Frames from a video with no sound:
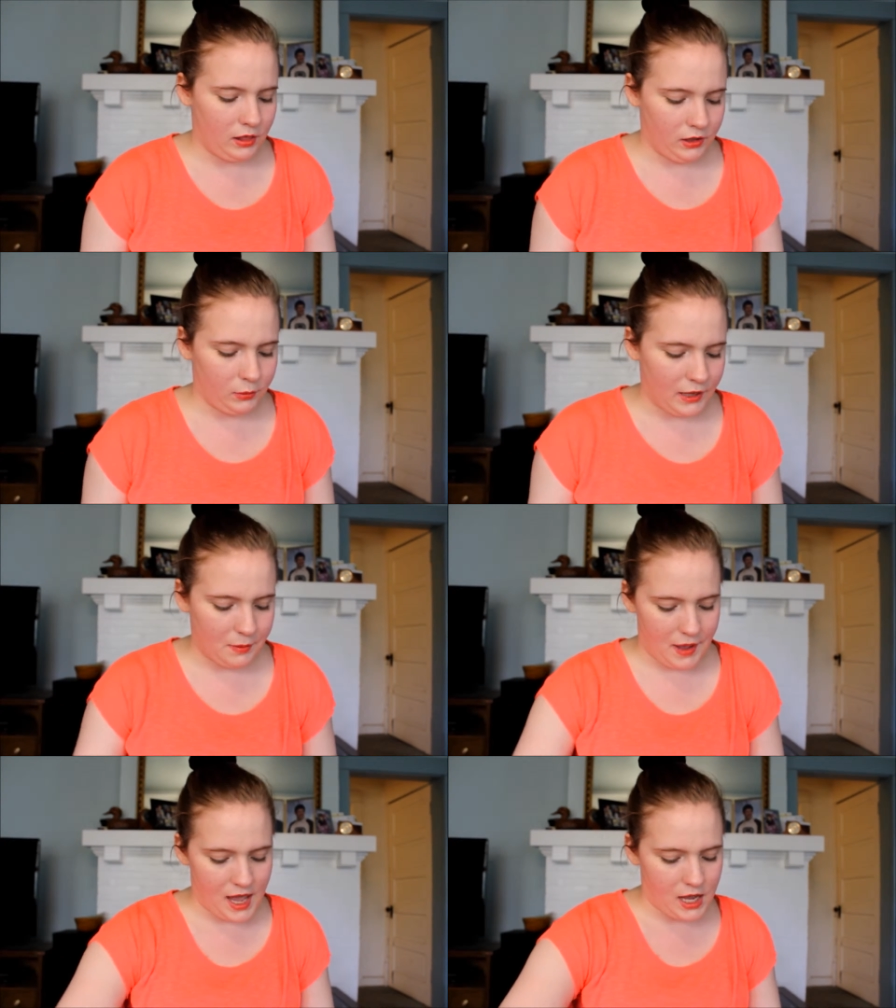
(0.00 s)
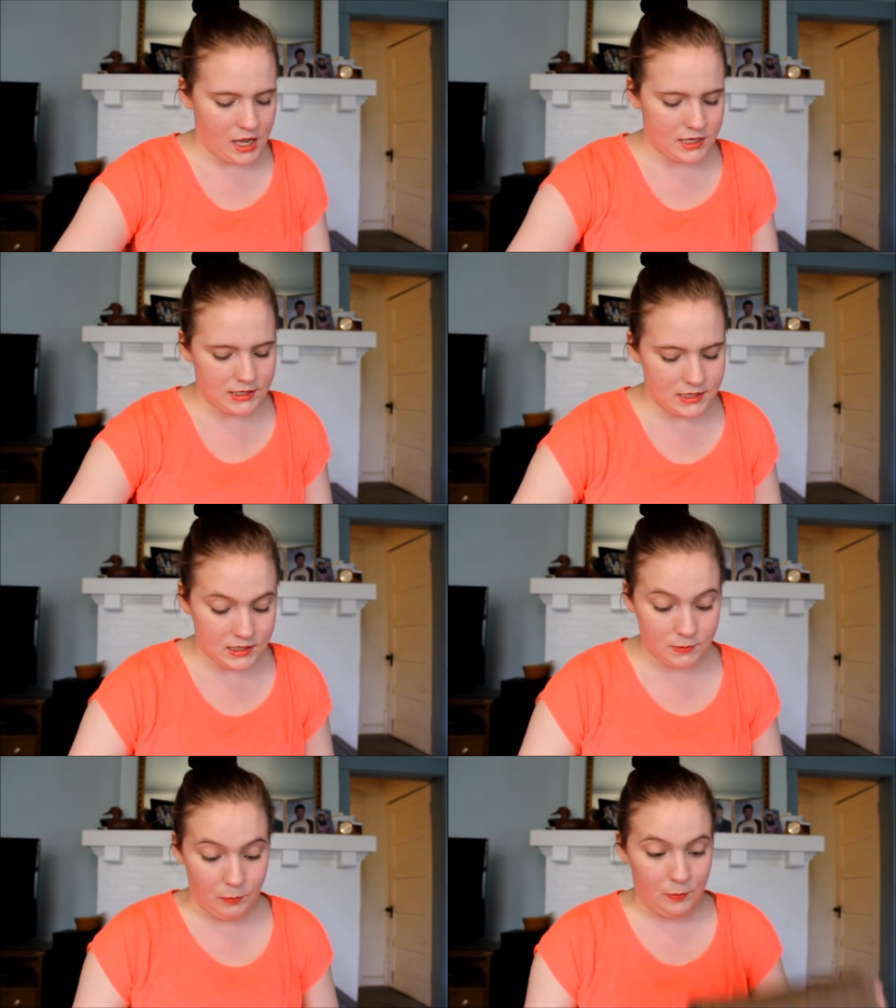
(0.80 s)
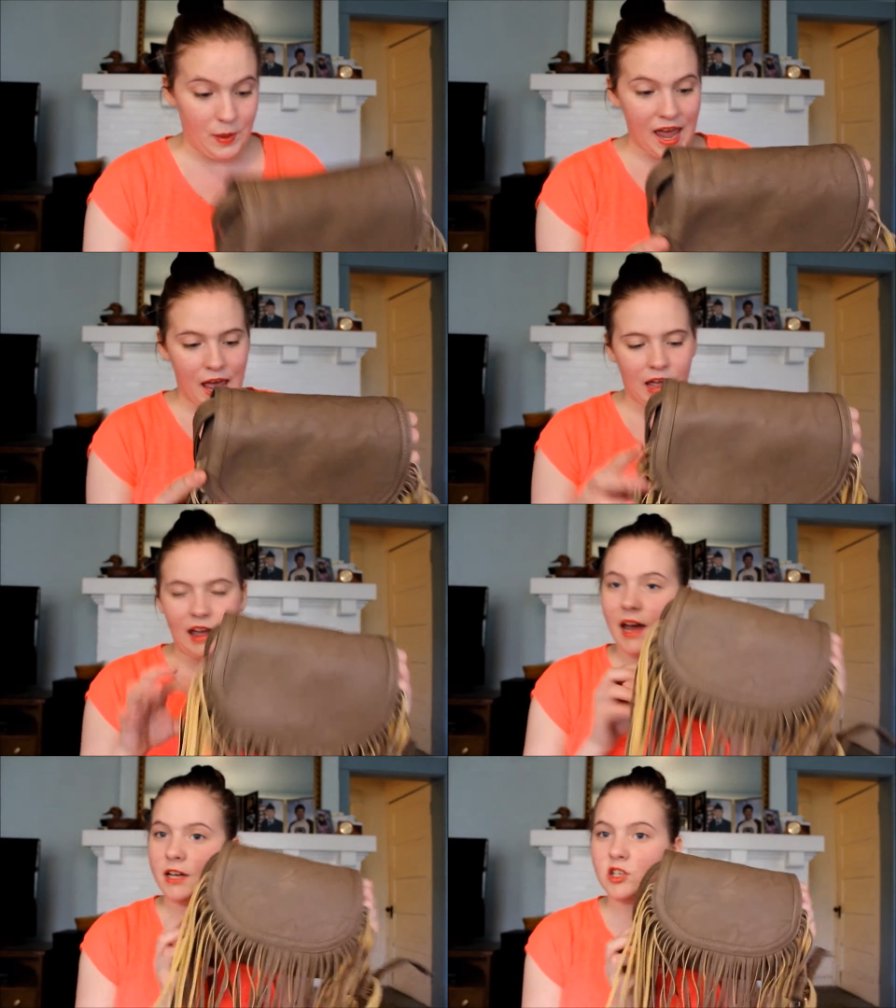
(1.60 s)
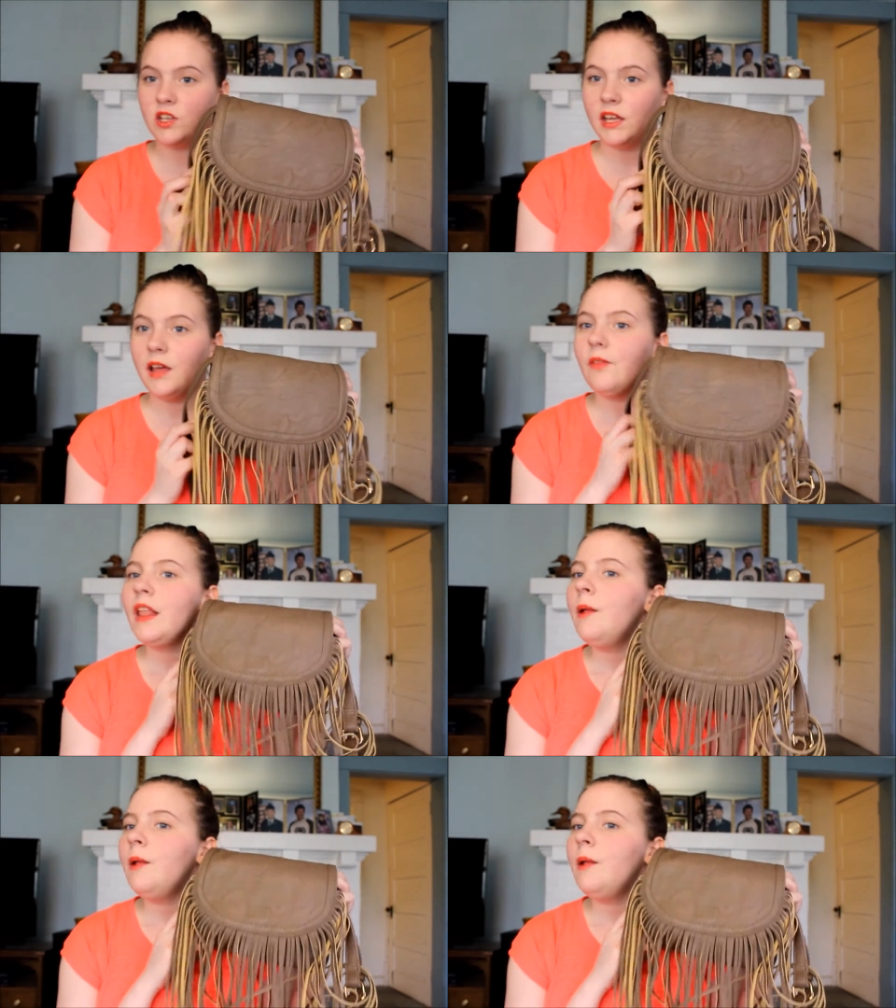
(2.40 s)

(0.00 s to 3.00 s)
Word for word: Little Black Bag is this bag actually.